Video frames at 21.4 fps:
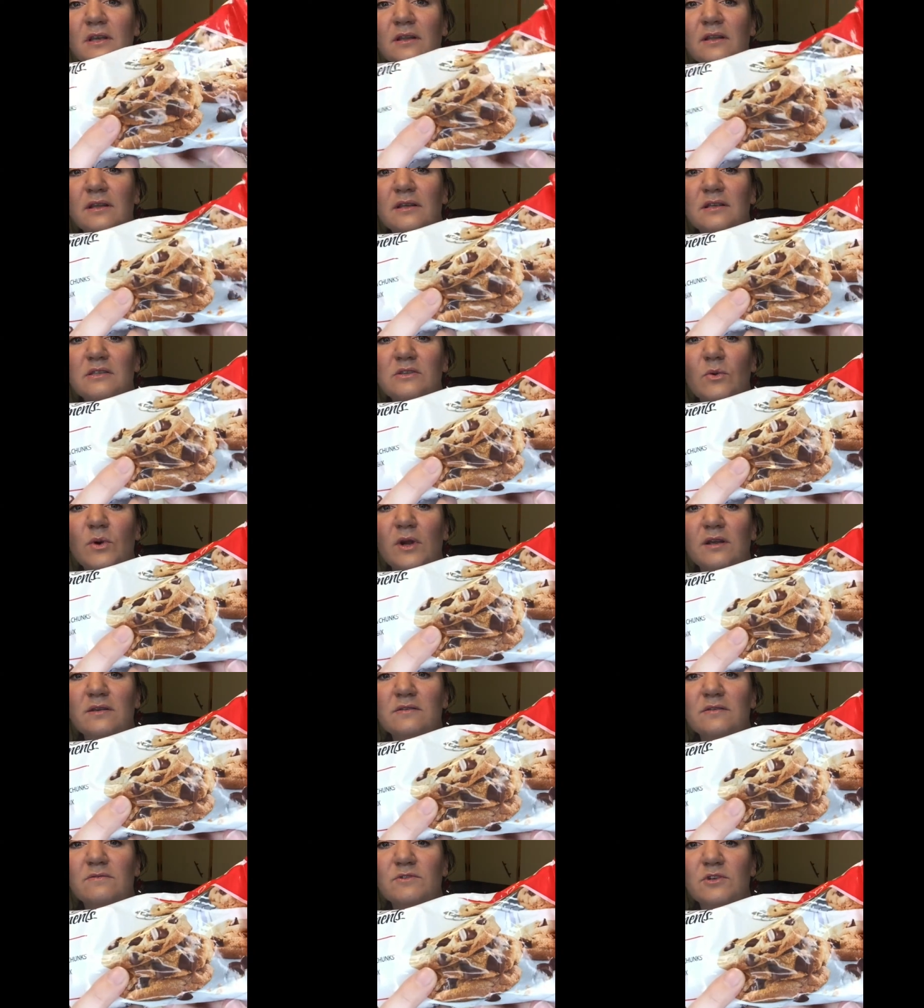Like
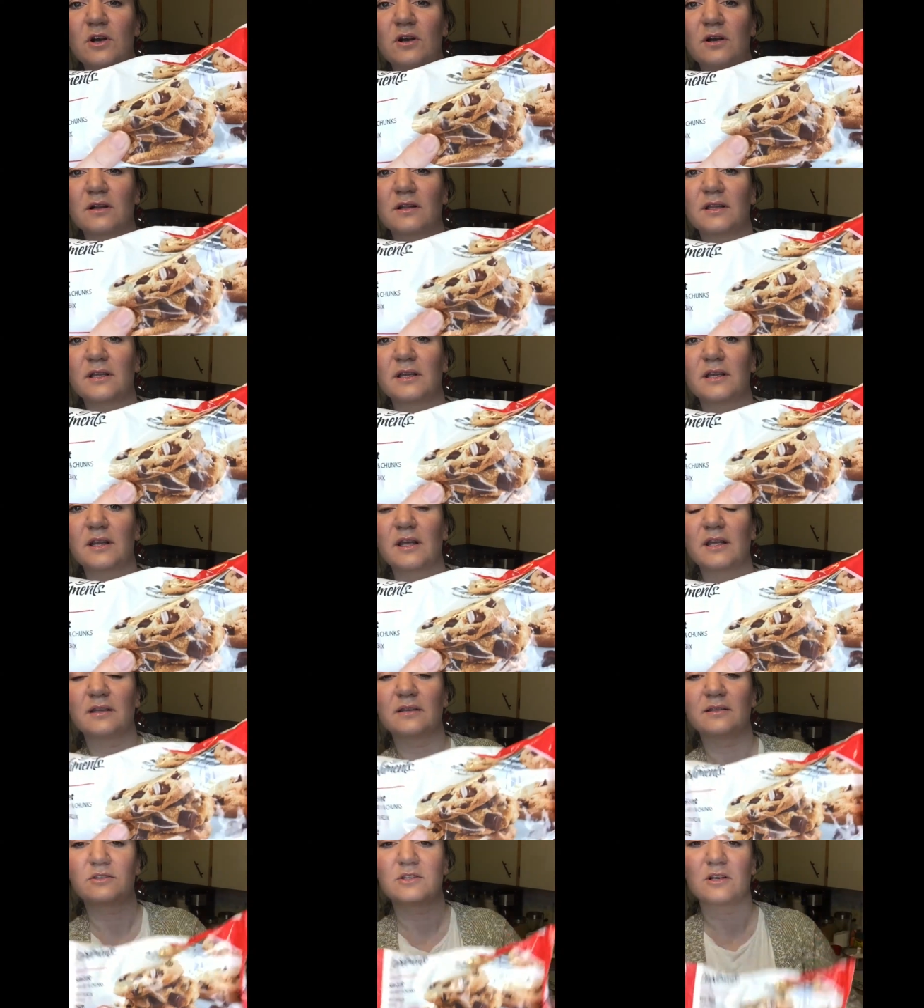squares of chocolate
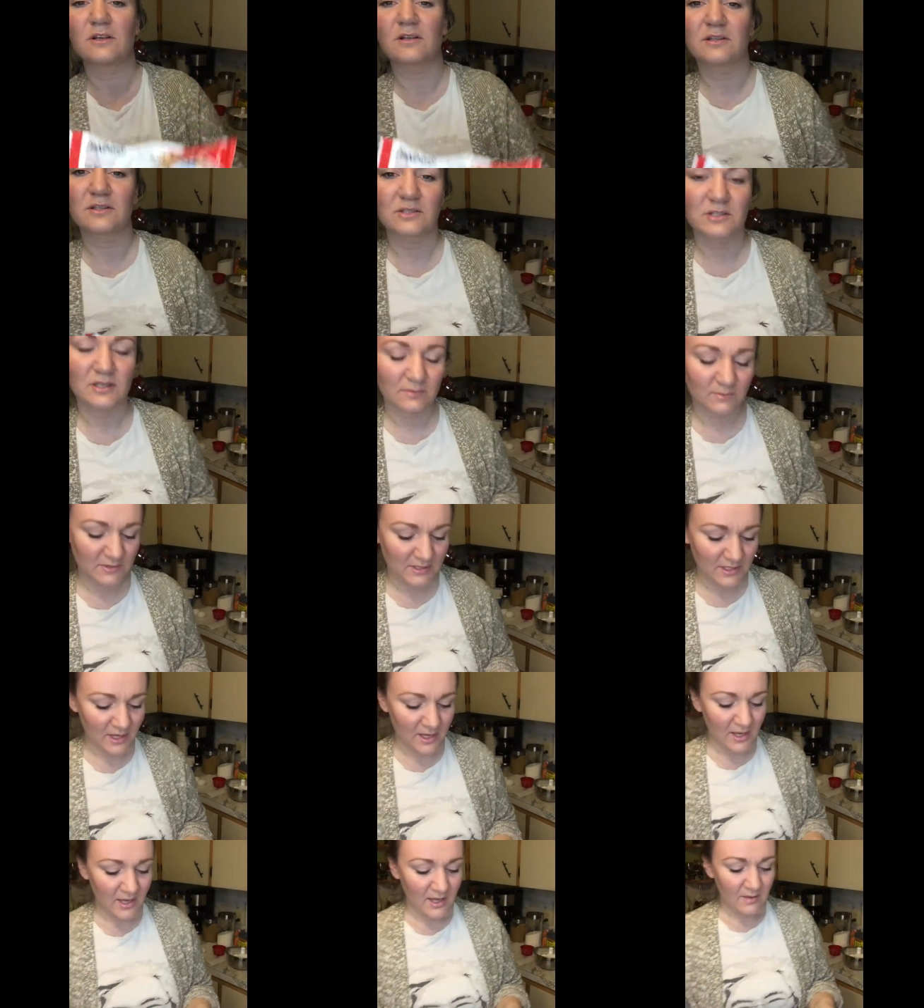and chocolate
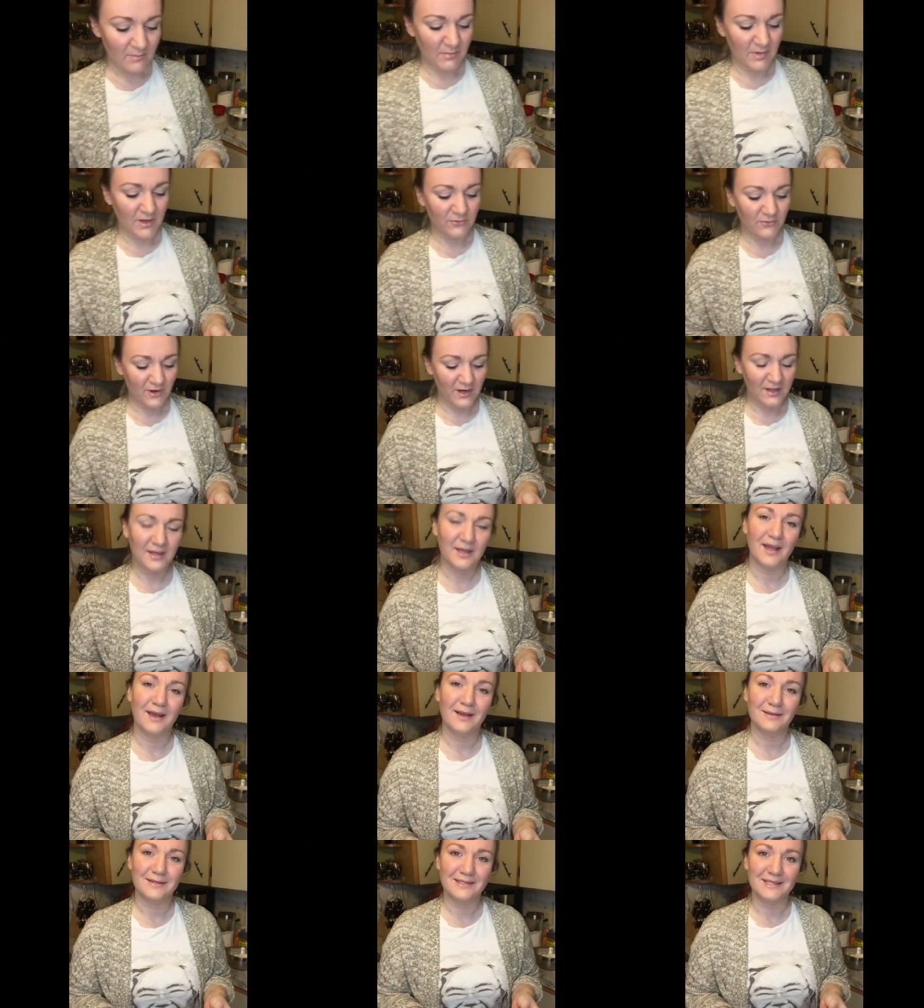chips. My friend
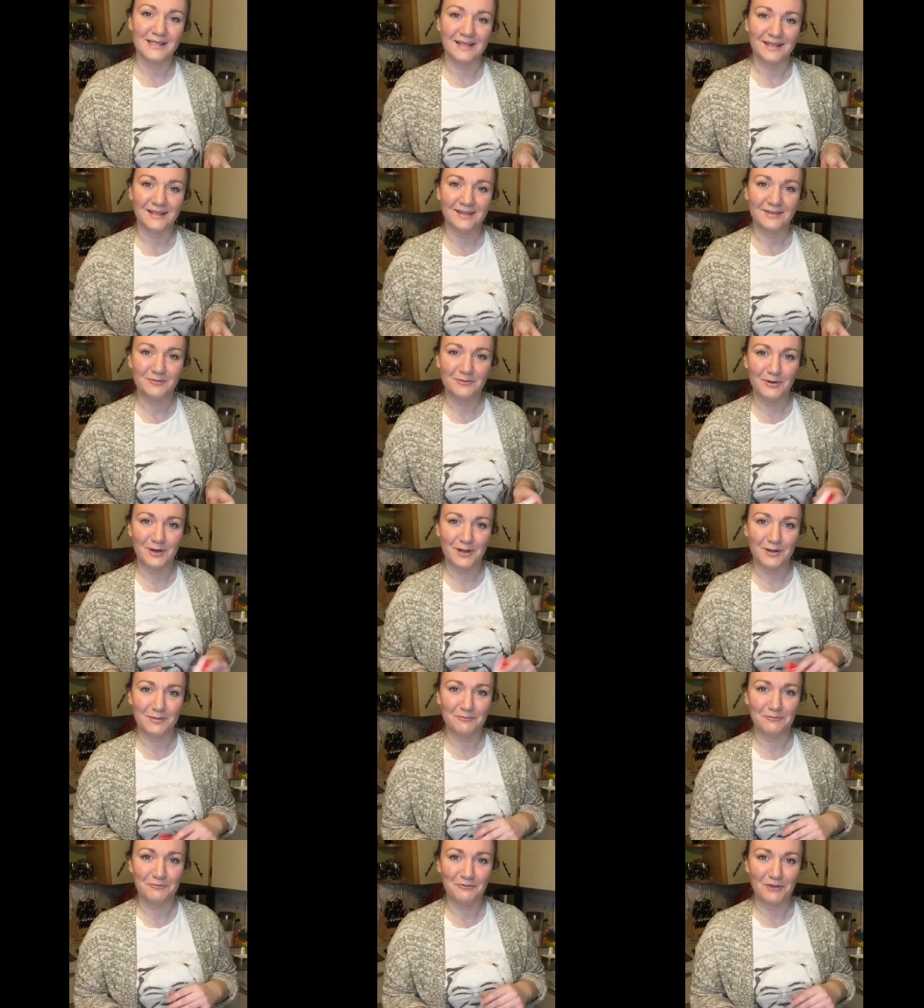Kelty from
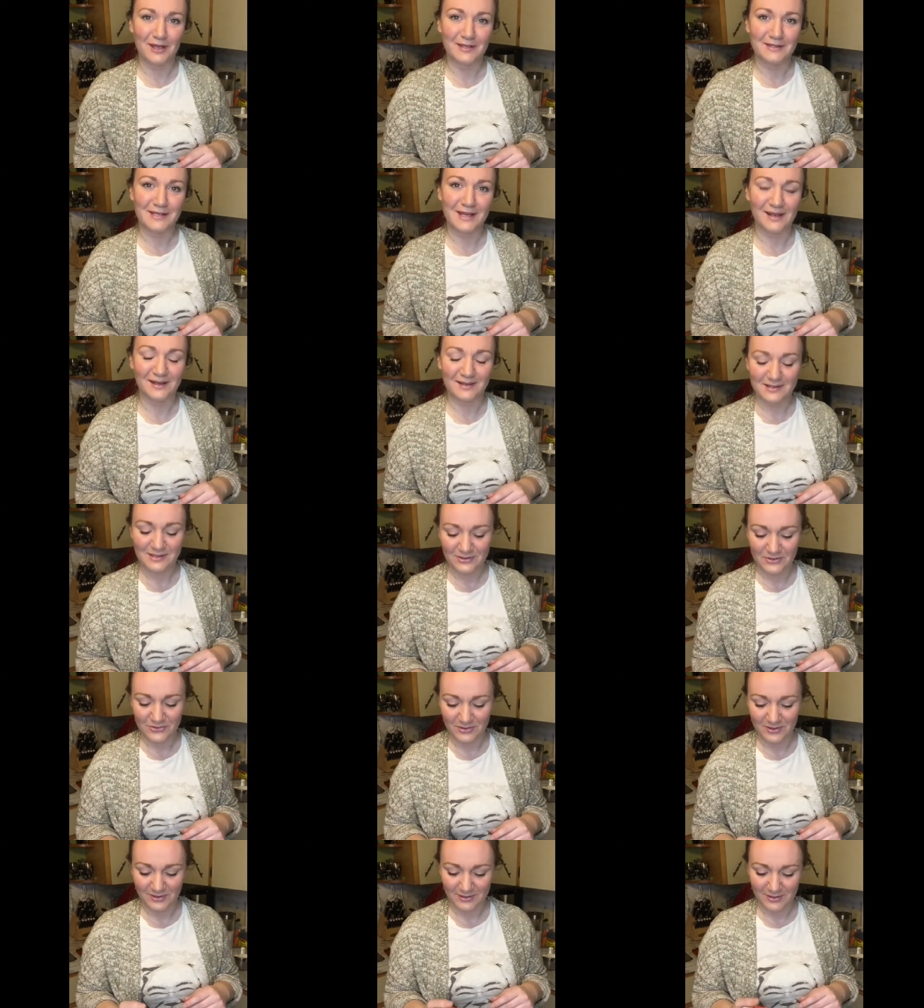Vet Tech
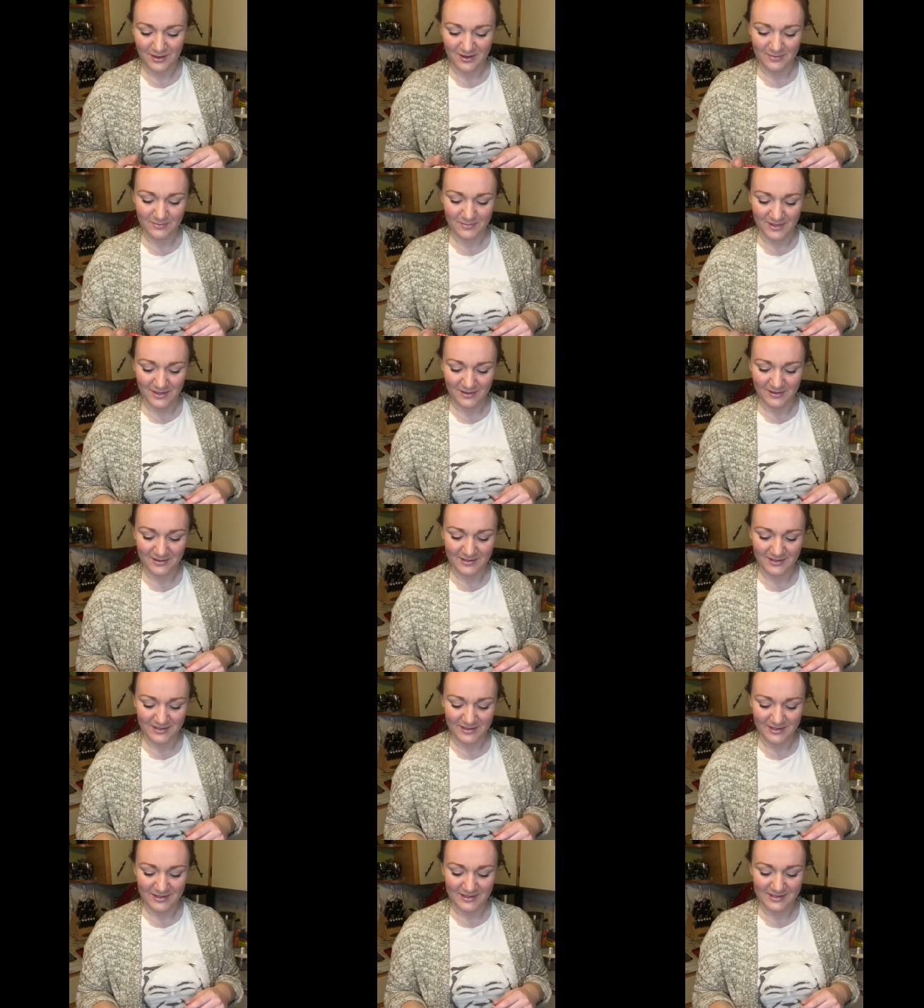School got me
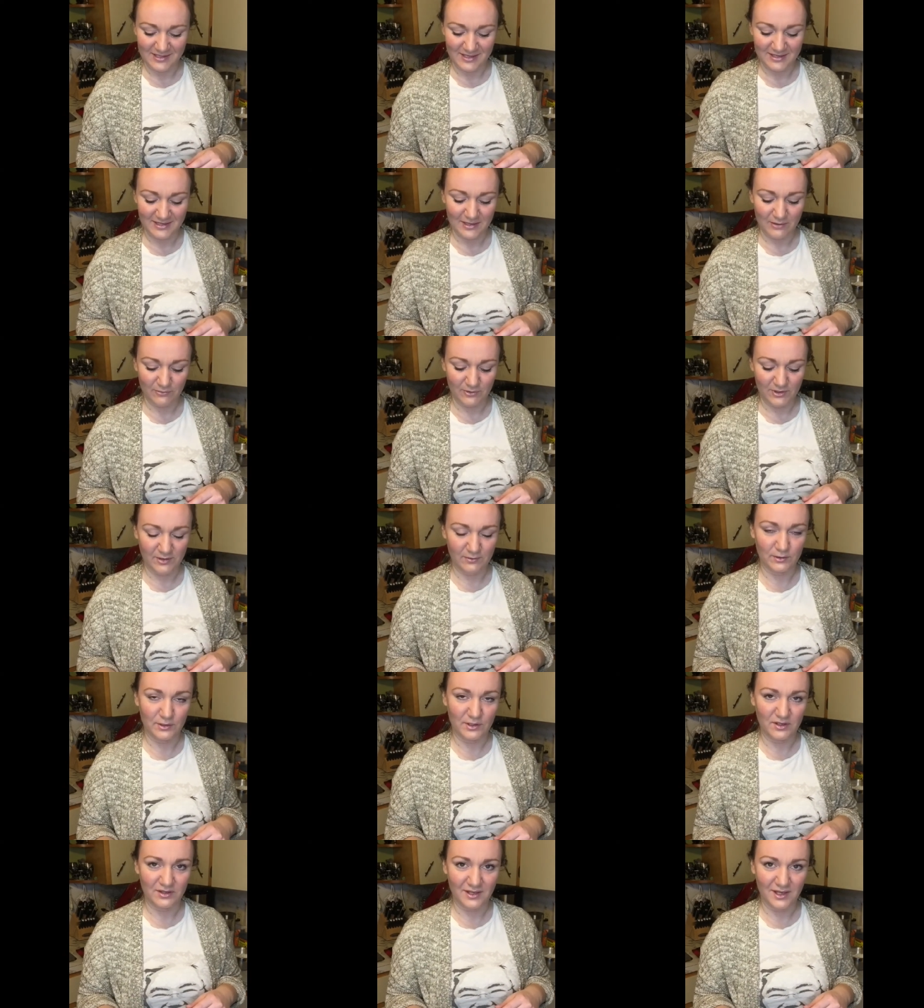onto these. I never
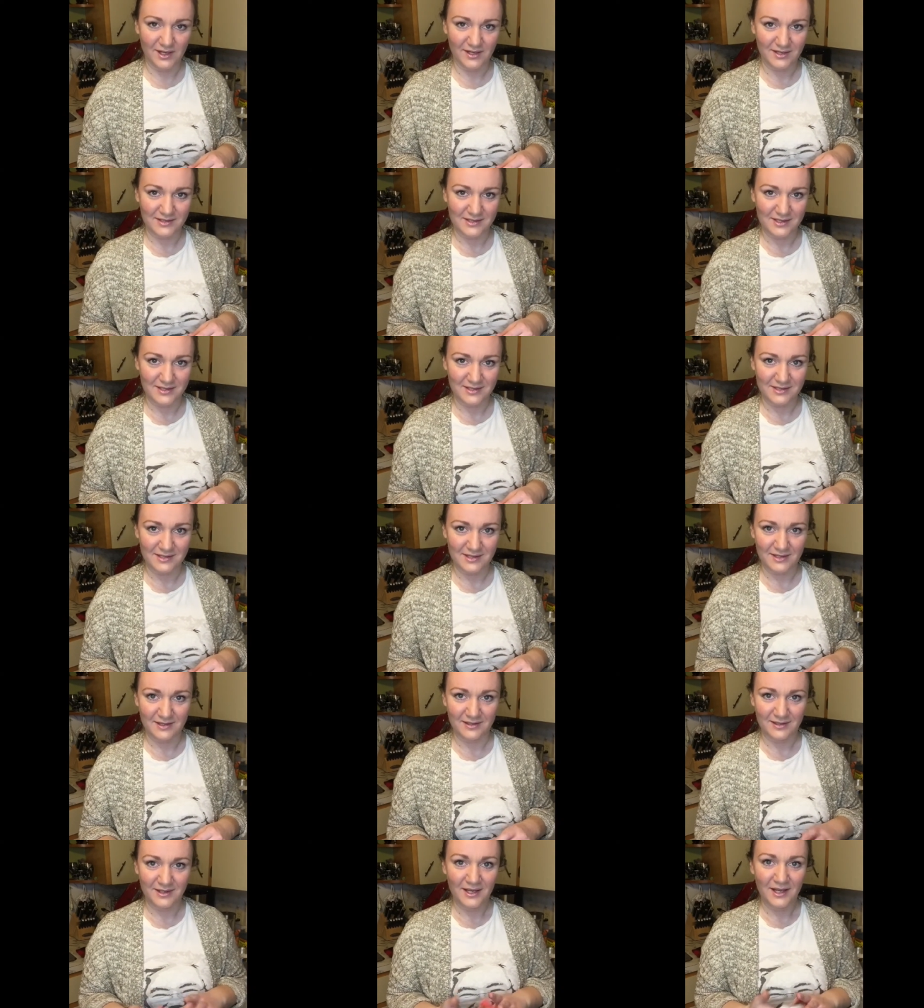even knew they
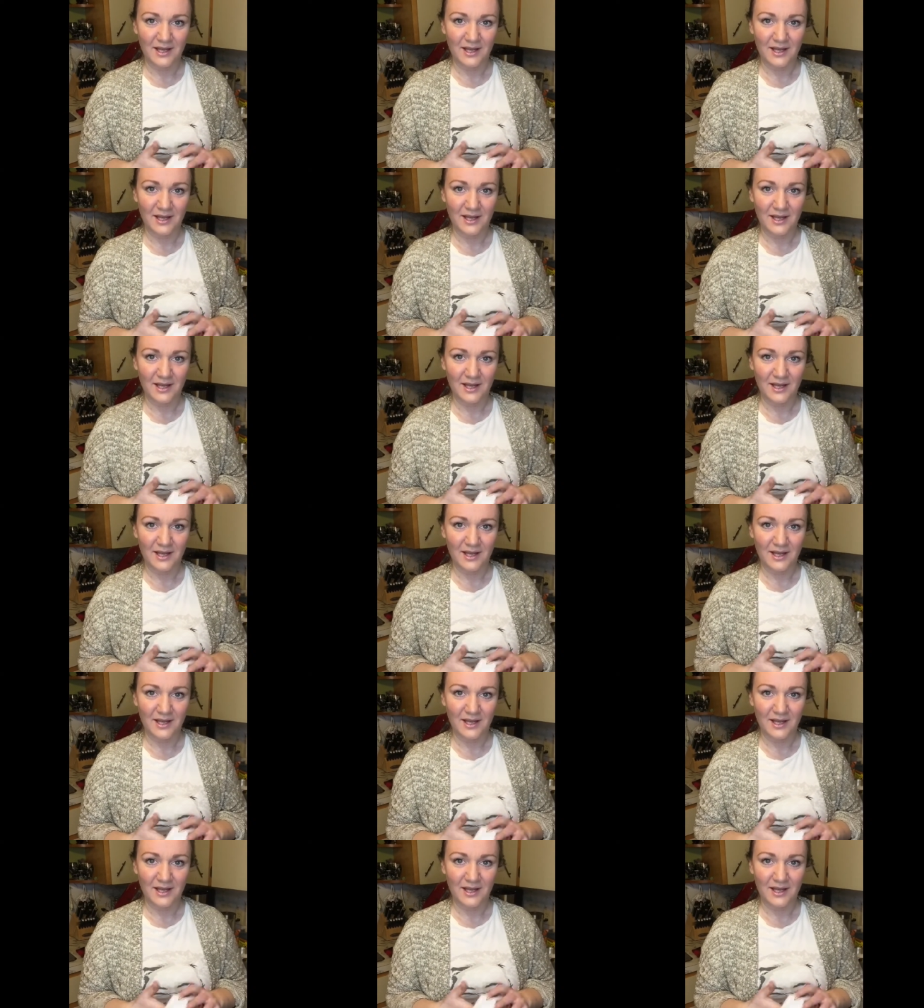existed.